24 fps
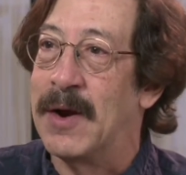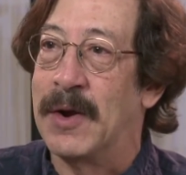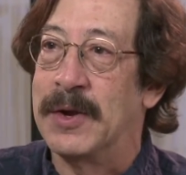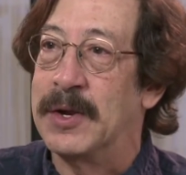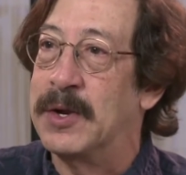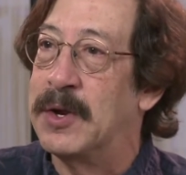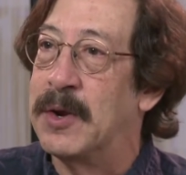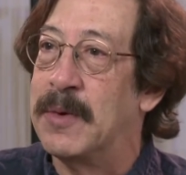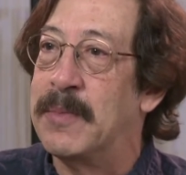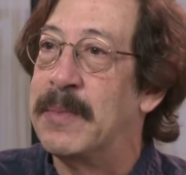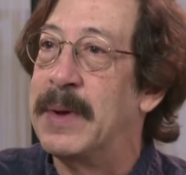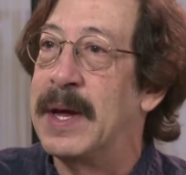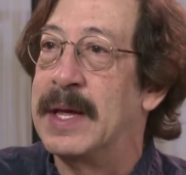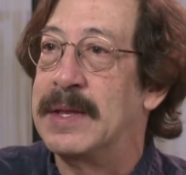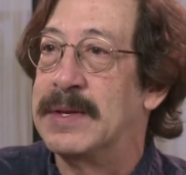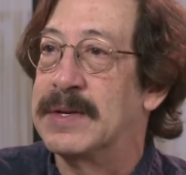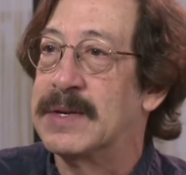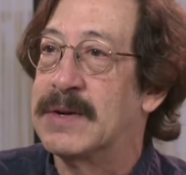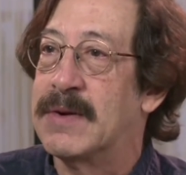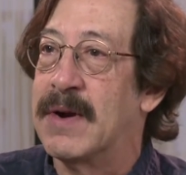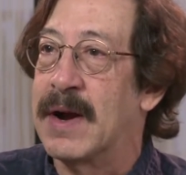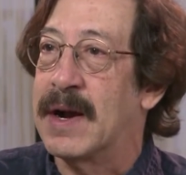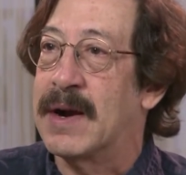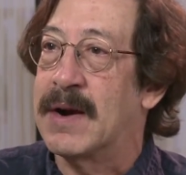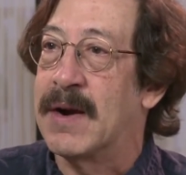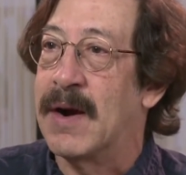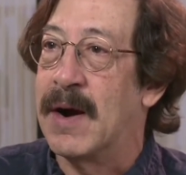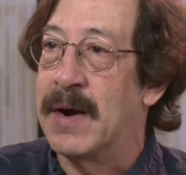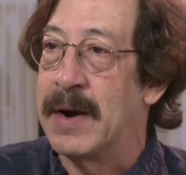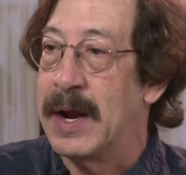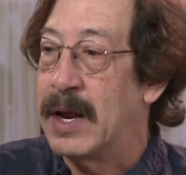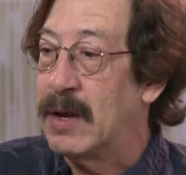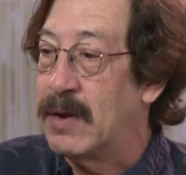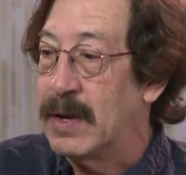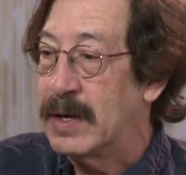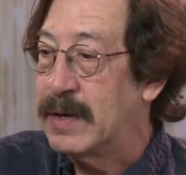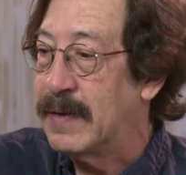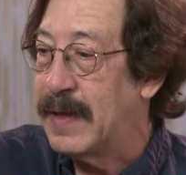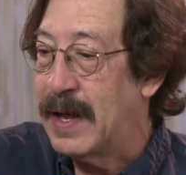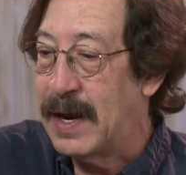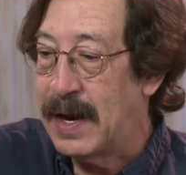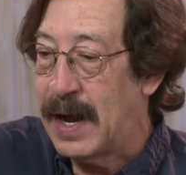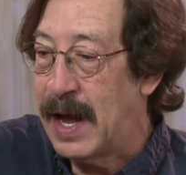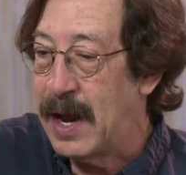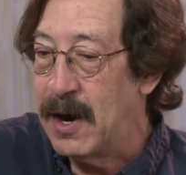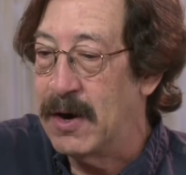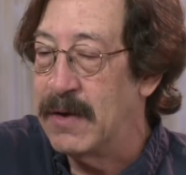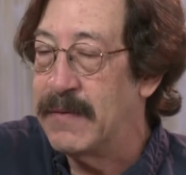Oh, you didn't pay this credit card. I look at that,
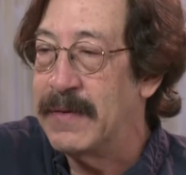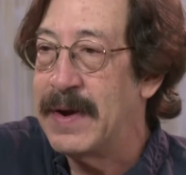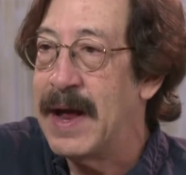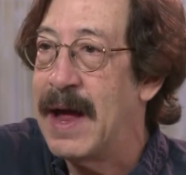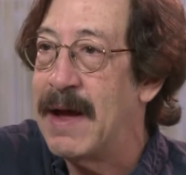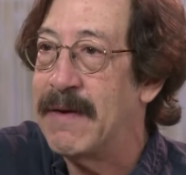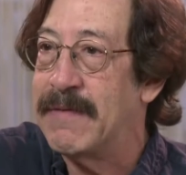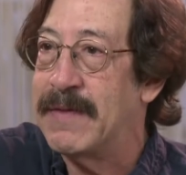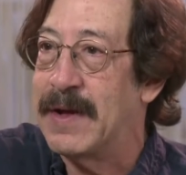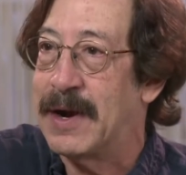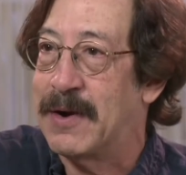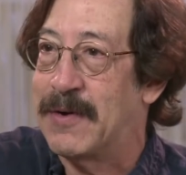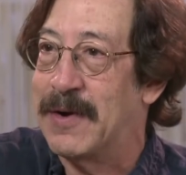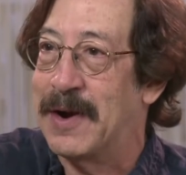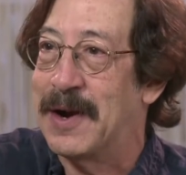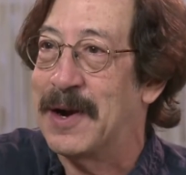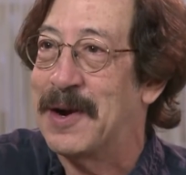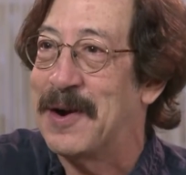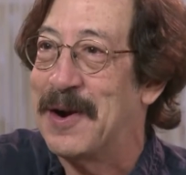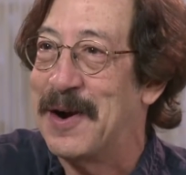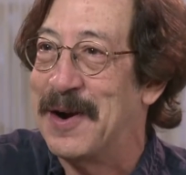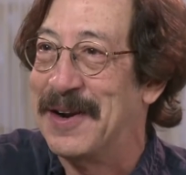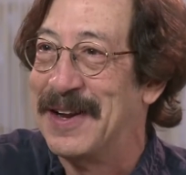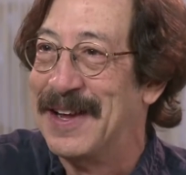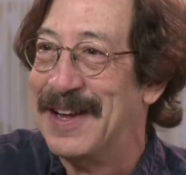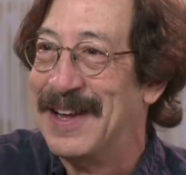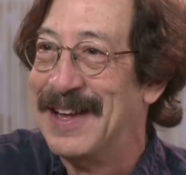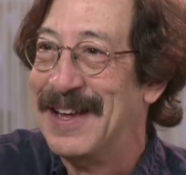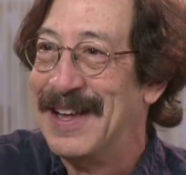I don't even have that credit card.